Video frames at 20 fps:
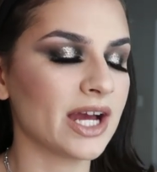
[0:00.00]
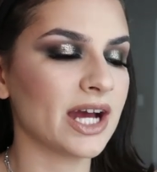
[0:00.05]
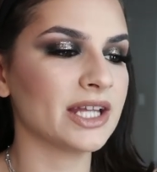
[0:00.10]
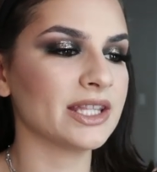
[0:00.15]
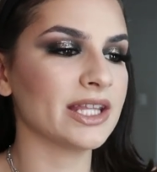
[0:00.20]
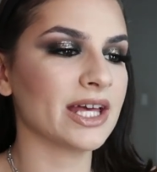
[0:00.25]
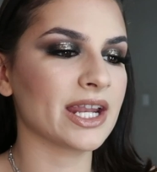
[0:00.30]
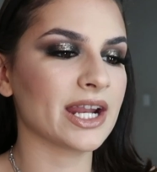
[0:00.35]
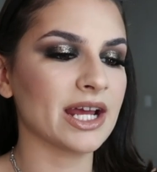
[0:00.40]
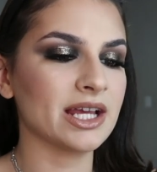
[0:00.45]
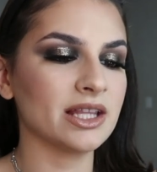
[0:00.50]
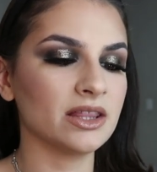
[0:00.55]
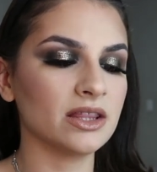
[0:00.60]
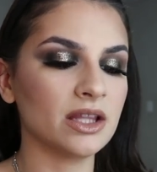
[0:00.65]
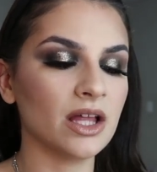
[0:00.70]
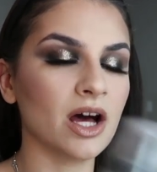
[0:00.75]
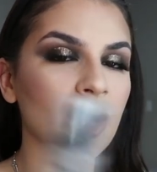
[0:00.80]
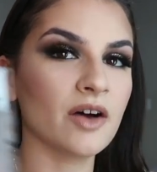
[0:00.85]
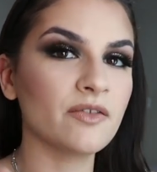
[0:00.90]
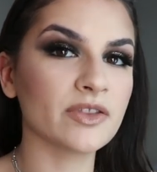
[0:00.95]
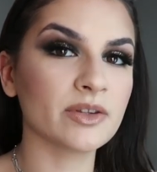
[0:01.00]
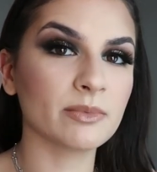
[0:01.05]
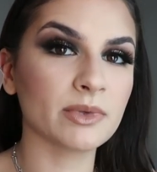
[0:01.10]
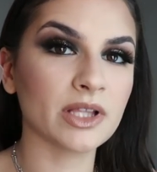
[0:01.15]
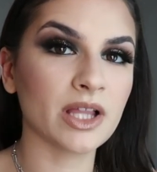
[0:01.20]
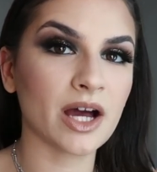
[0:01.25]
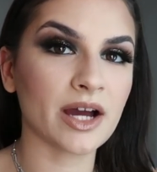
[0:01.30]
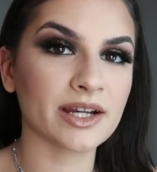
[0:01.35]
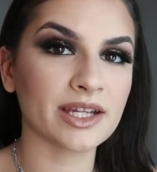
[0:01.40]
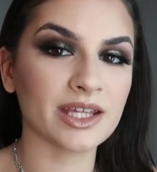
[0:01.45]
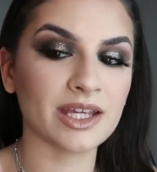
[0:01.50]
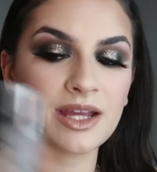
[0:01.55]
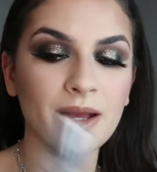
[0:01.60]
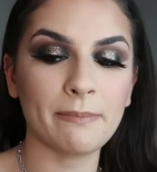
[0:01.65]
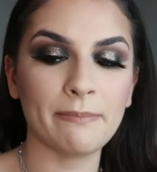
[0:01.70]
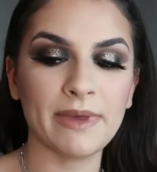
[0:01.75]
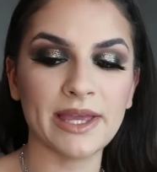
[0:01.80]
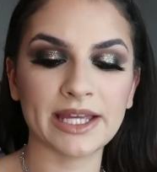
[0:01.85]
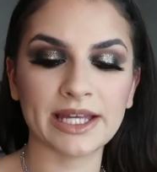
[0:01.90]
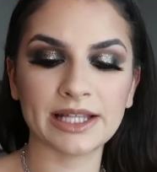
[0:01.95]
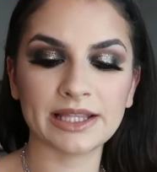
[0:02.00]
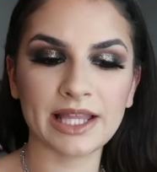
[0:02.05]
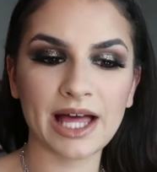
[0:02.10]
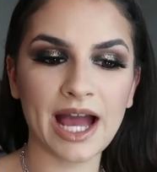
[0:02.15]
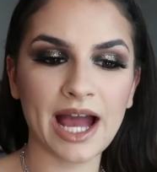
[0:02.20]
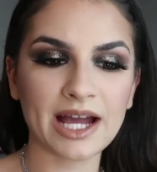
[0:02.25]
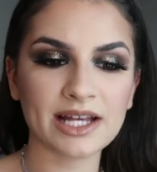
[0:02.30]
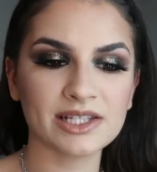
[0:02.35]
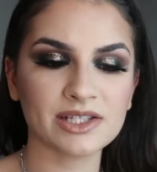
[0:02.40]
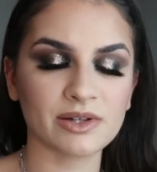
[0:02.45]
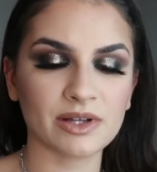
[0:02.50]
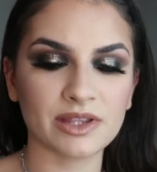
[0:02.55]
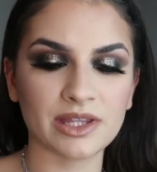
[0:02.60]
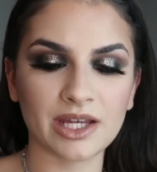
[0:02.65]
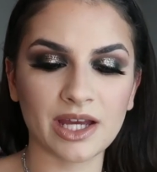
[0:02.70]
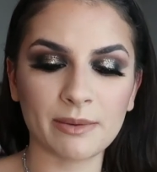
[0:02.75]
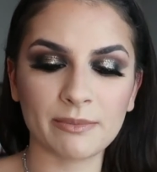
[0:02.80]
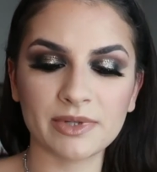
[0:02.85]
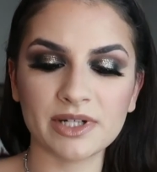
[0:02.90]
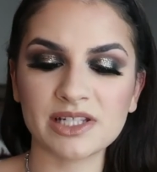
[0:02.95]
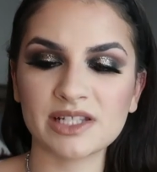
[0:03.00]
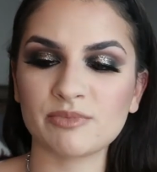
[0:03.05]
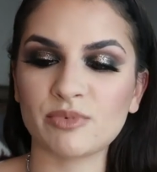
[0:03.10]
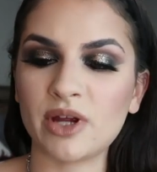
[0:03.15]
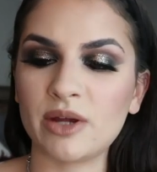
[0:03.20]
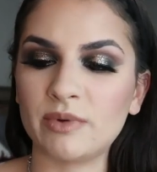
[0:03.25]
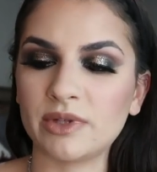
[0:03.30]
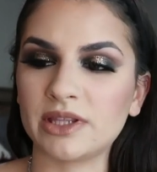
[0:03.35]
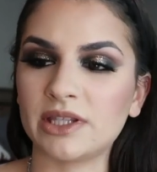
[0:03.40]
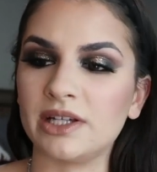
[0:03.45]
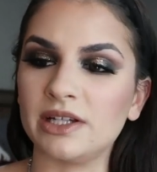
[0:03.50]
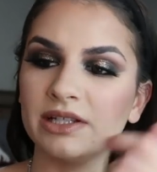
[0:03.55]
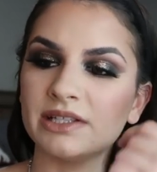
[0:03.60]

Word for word: And then I love the Milani Make It Last. So I think I'm gonna spray with